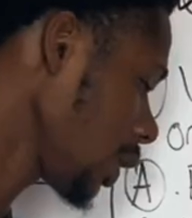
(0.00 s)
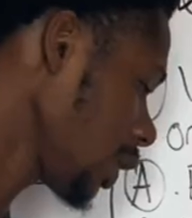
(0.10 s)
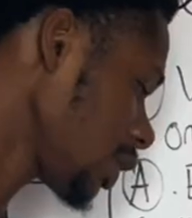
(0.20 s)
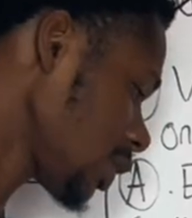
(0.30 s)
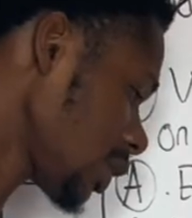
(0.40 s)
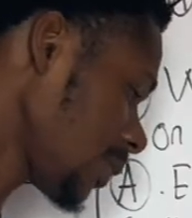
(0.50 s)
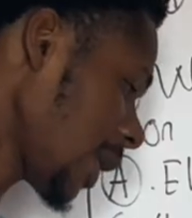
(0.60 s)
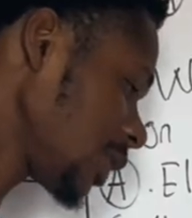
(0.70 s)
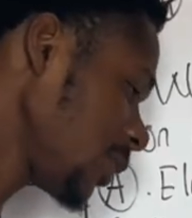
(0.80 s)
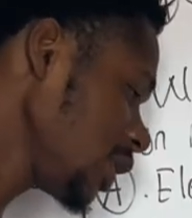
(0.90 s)
it
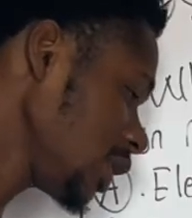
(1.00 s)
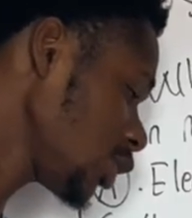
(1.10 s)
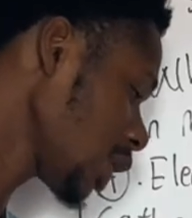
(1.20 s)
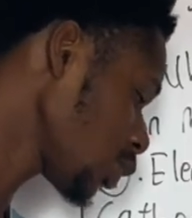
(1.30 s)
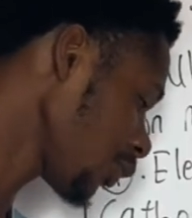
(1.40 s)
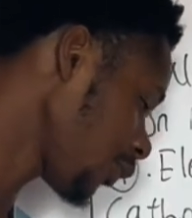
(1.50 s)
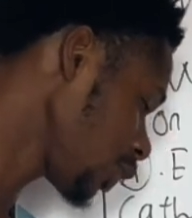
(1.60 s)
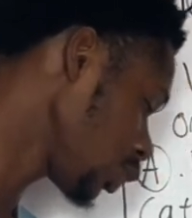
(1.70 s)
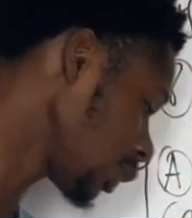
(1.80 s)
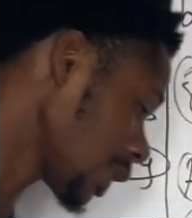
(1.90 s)
might be the easiest way for
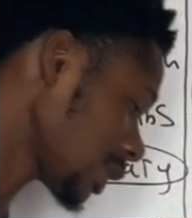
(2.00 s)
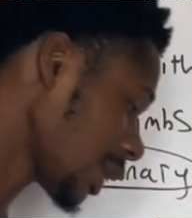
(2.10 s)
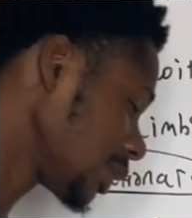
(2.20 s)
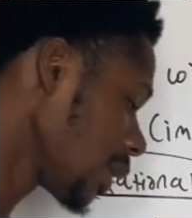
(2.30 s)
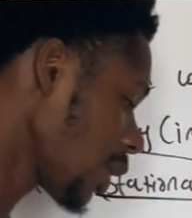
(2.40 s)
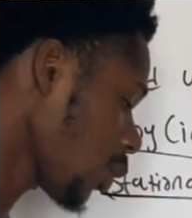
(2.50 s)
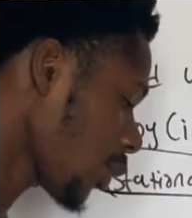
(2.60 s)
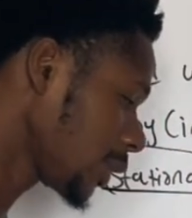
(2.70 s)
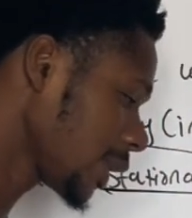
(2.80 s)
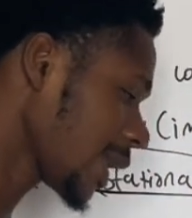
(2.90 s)
you to understand
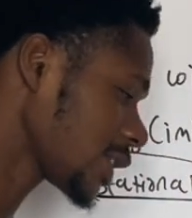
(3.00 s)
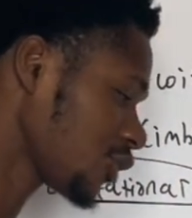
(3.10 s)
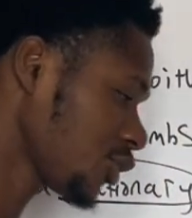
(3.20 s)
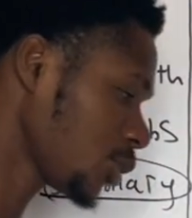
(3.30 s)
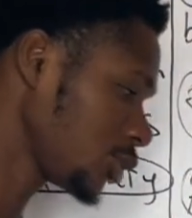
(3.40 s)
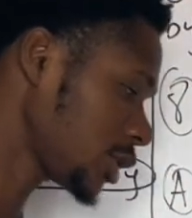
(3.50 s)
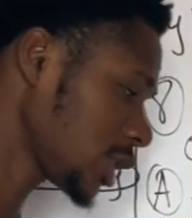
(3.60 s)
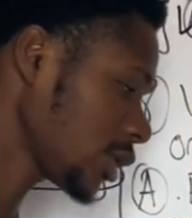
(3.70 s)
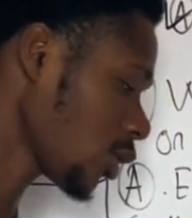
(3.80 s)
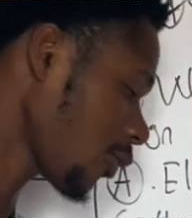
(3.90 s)
when glass is rubbed with
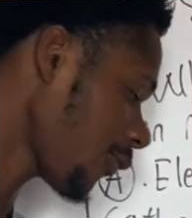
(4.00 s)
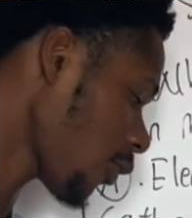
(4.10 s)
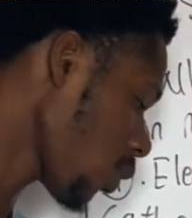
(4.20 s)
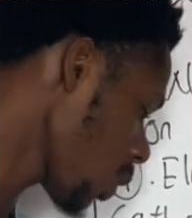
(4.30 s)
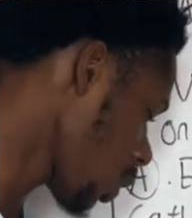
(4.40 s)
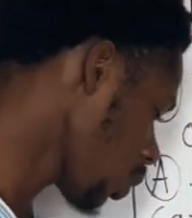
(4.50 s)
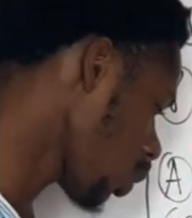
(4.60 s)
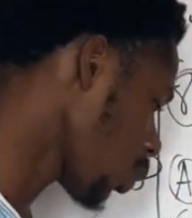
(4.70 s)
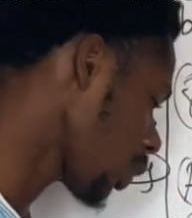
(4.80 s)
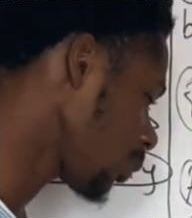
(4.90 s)
silk or foil,
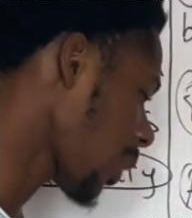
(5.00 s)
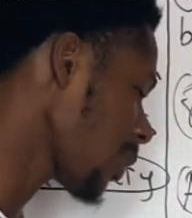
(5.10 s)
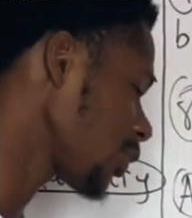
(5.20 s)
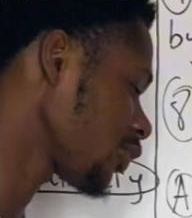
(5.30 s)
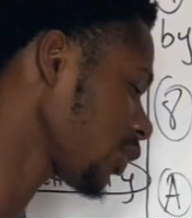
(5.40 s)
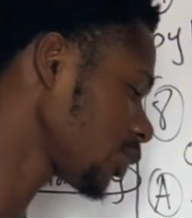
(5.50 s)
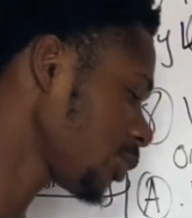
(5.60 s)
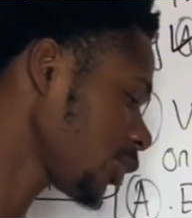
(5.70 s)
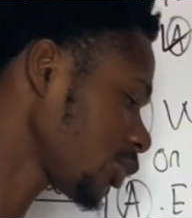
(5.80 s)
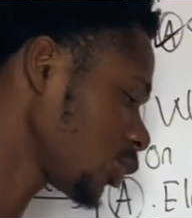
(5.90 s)
or when pipe is rubbed
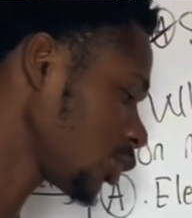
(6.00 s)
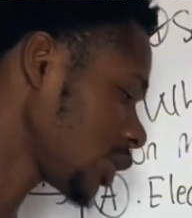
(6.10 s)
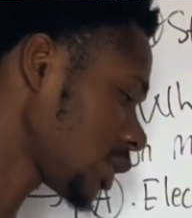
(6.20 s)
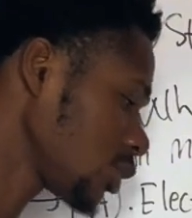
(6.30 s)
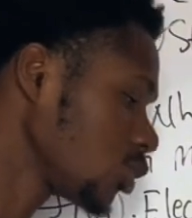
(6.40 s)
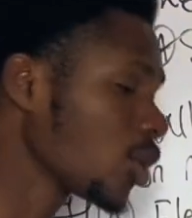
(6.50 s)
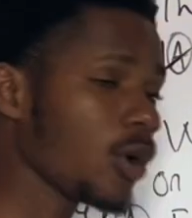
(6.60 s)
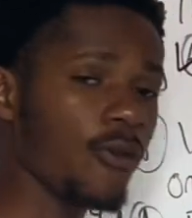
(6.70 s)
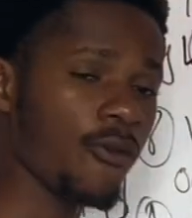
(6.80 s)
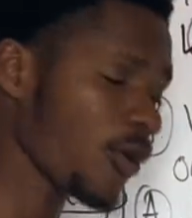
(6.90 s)
with silk
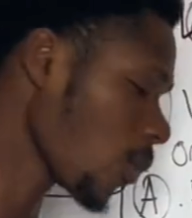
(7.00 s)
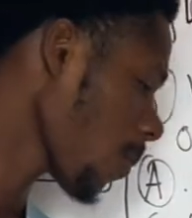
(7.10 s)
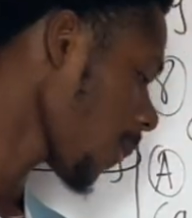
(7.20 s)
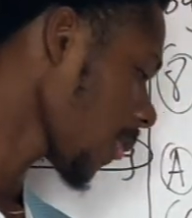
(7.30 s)
or foil.